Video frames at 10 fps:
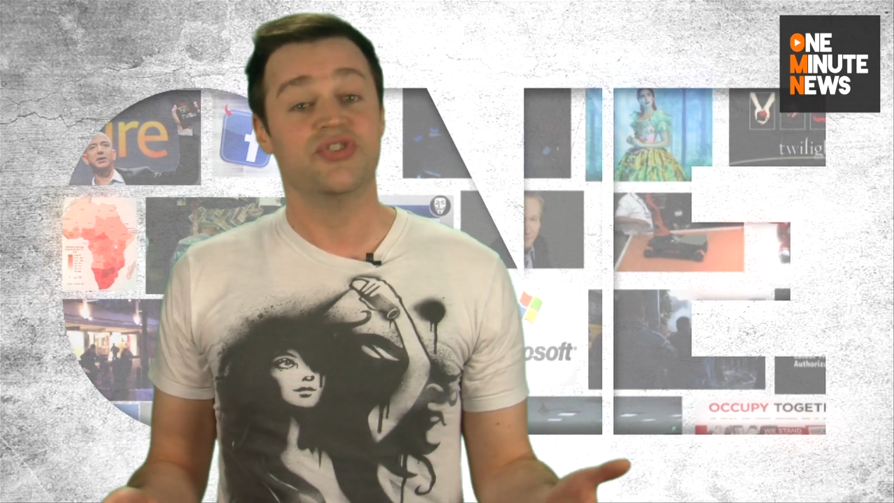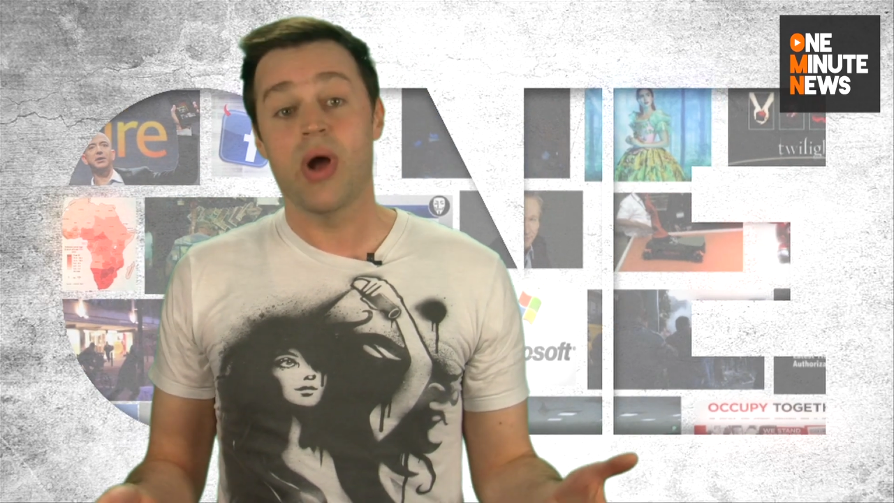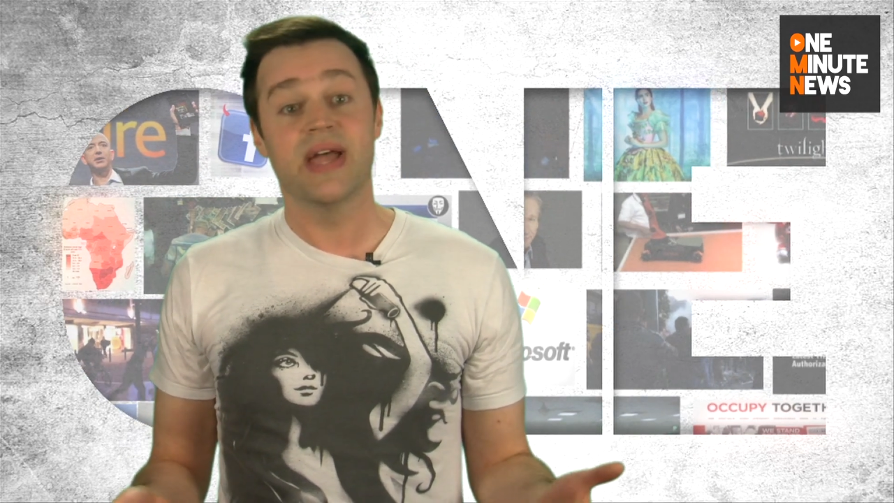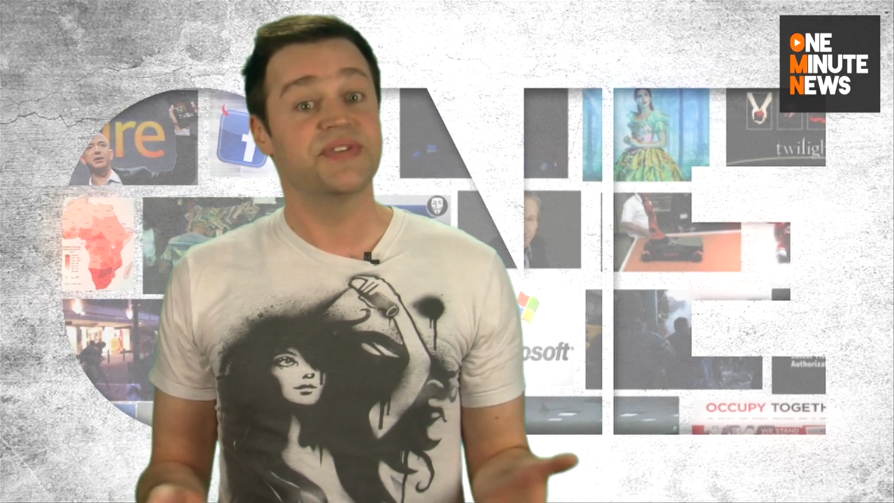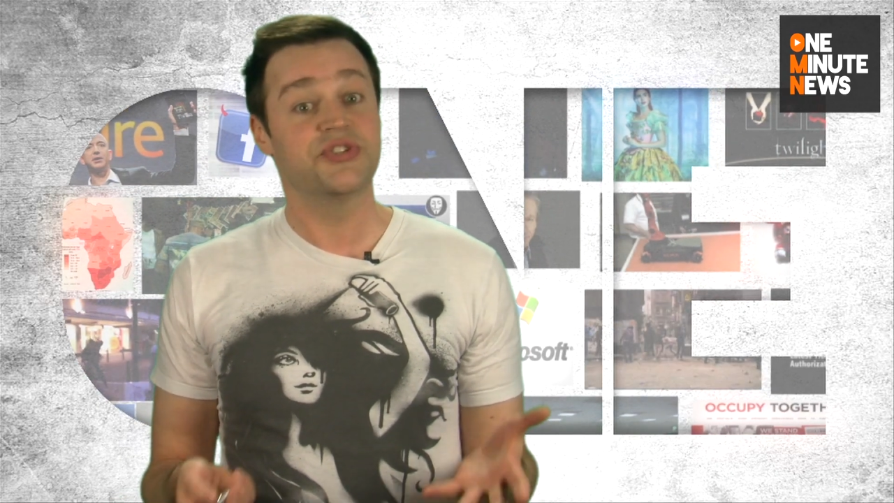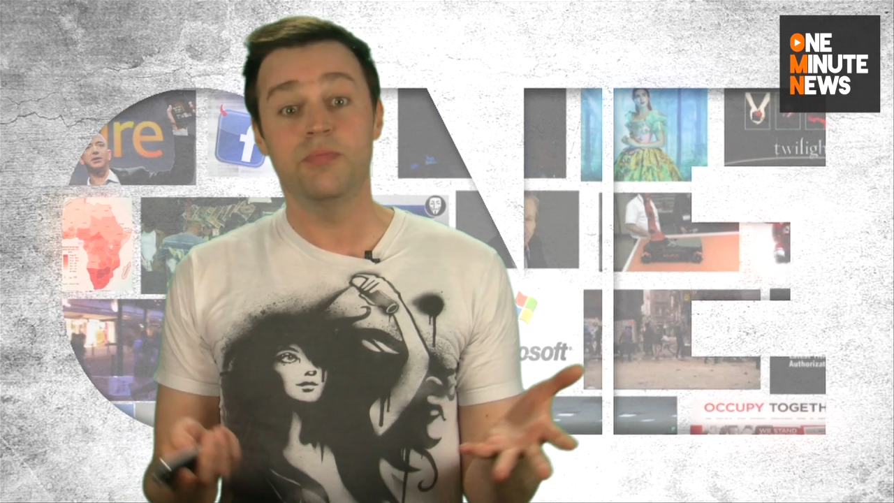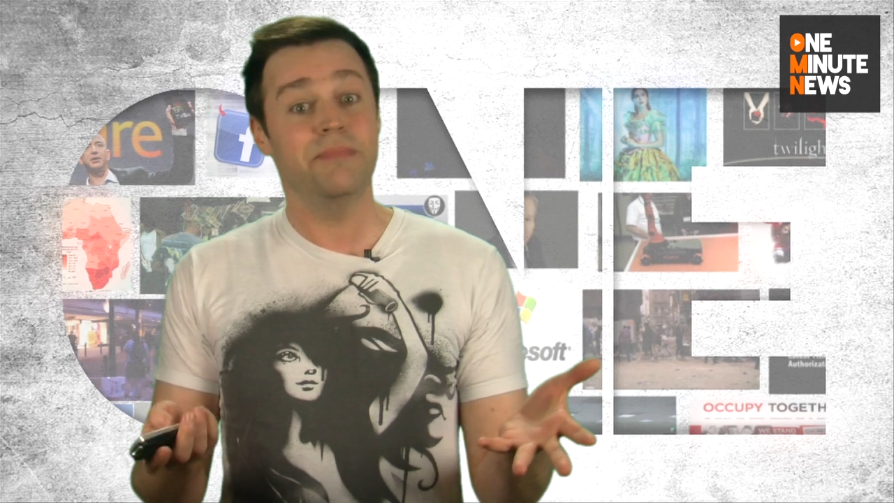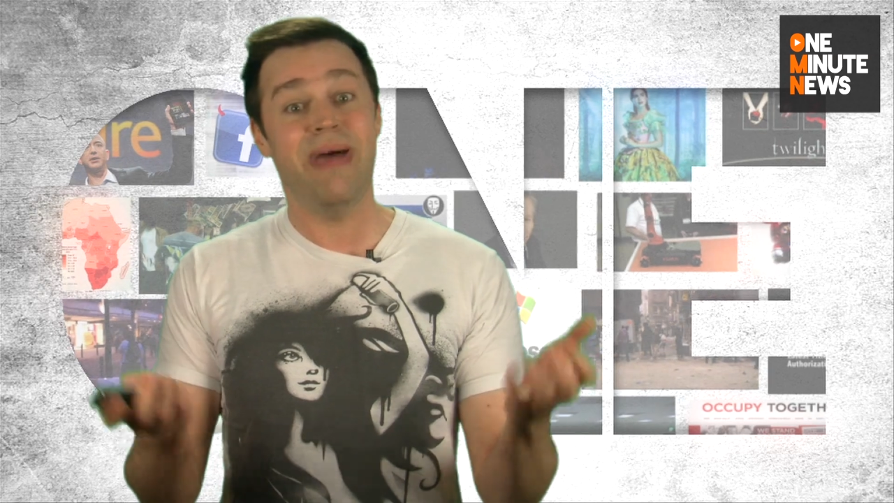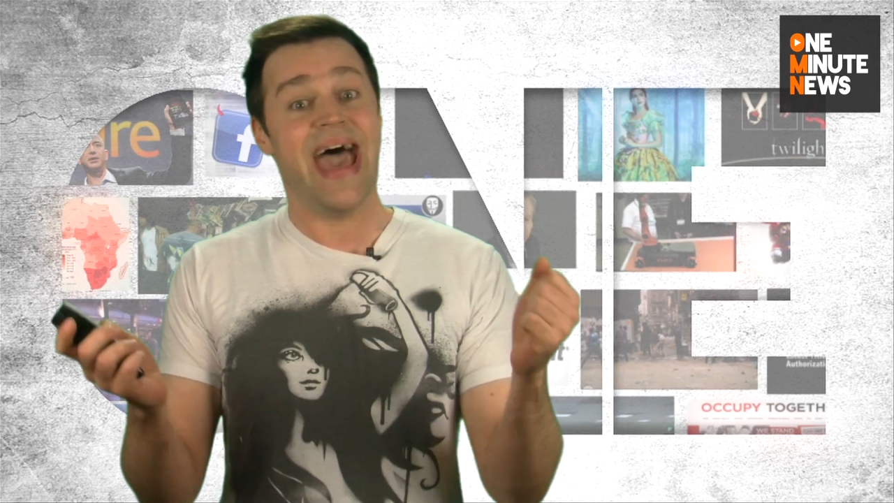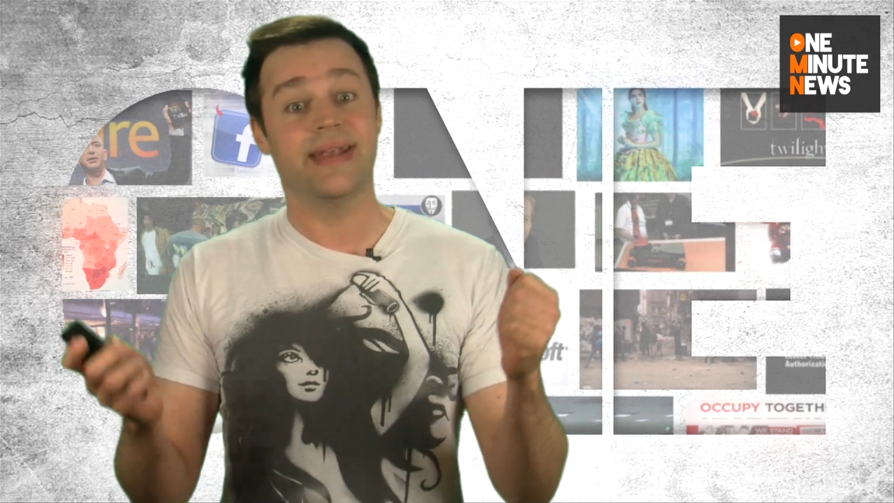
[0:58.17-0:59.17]
try a
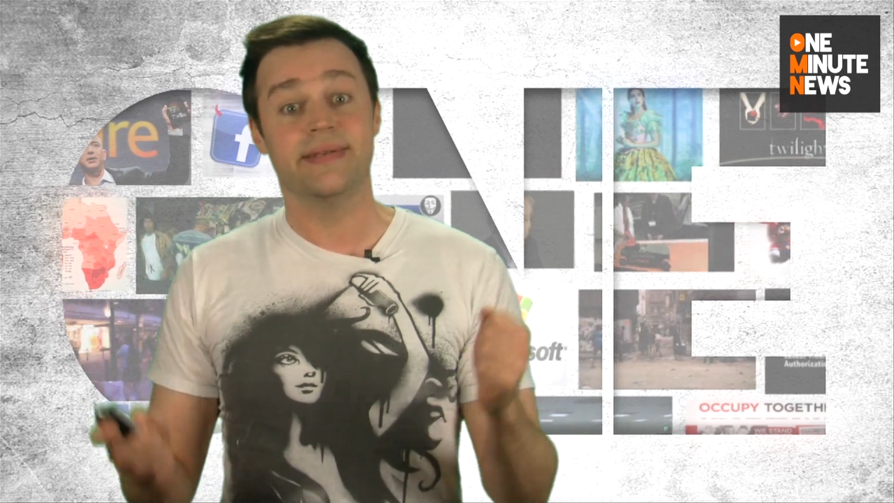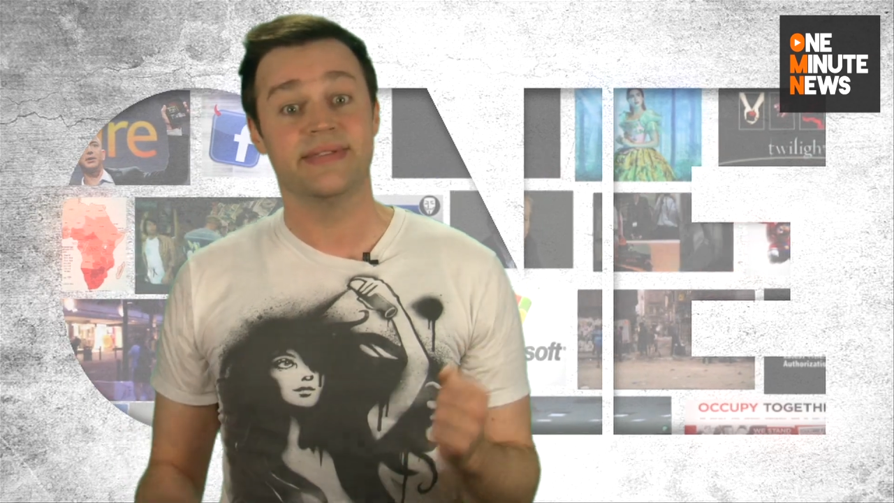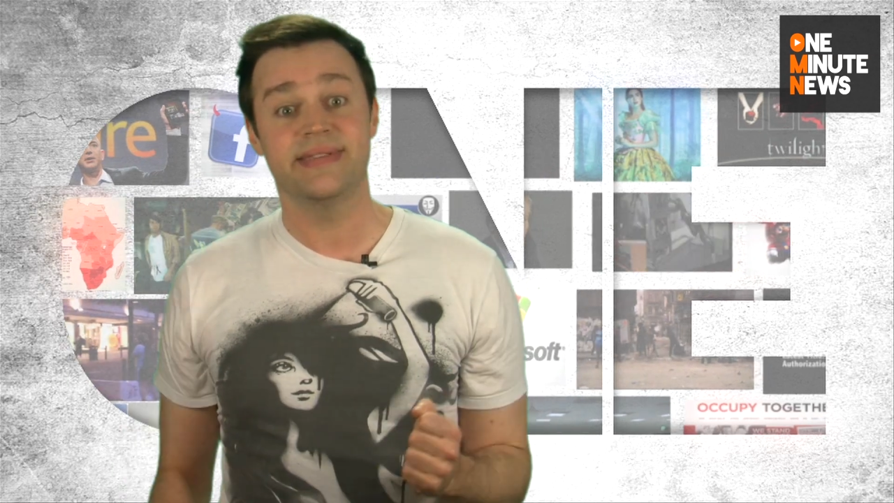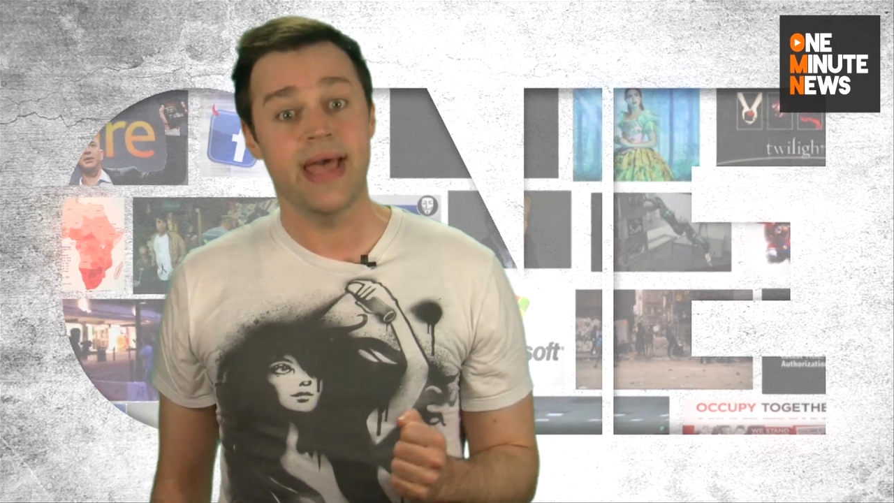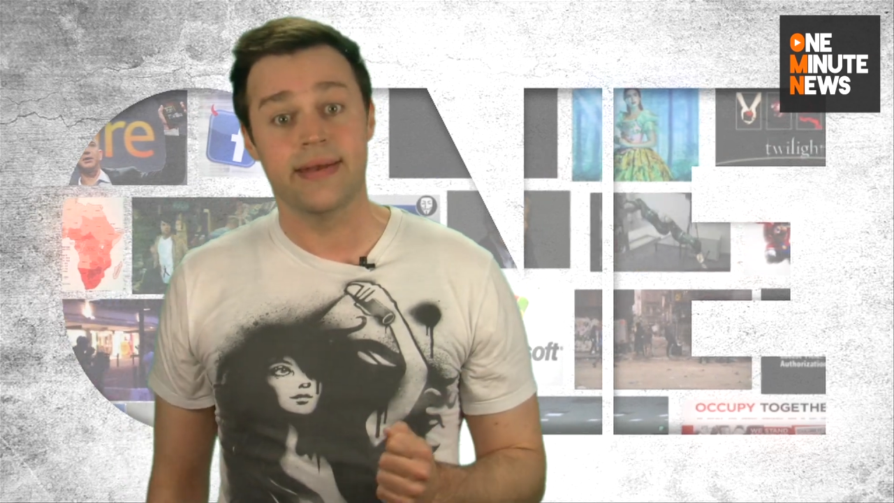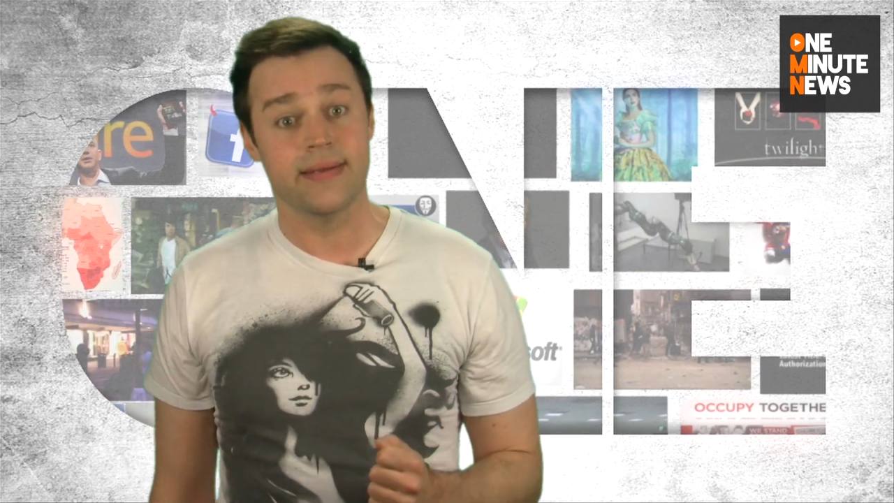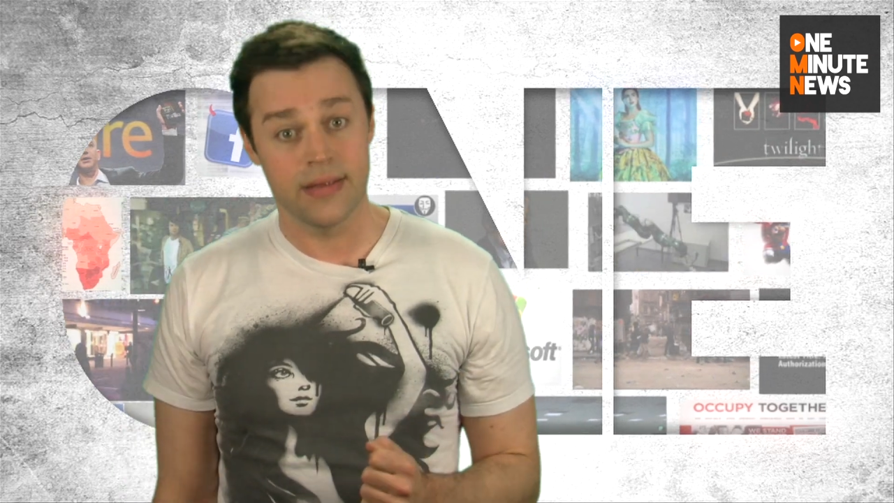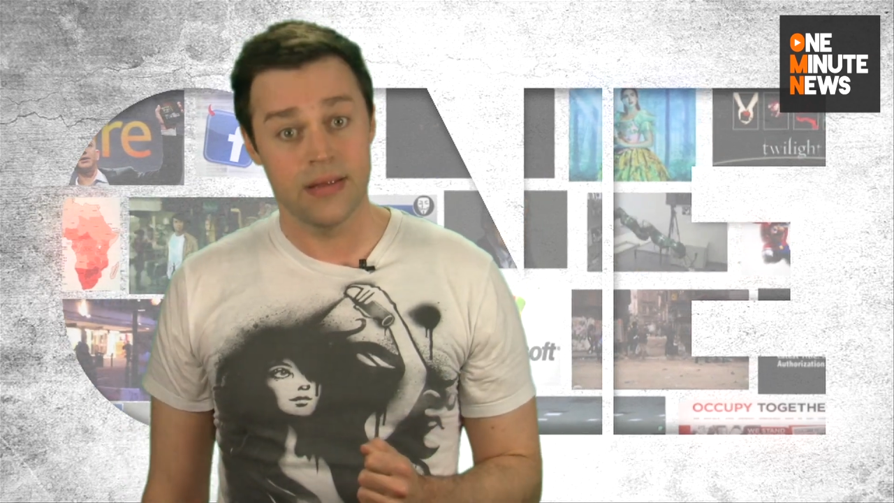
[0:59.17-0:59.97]
stupid bat instead.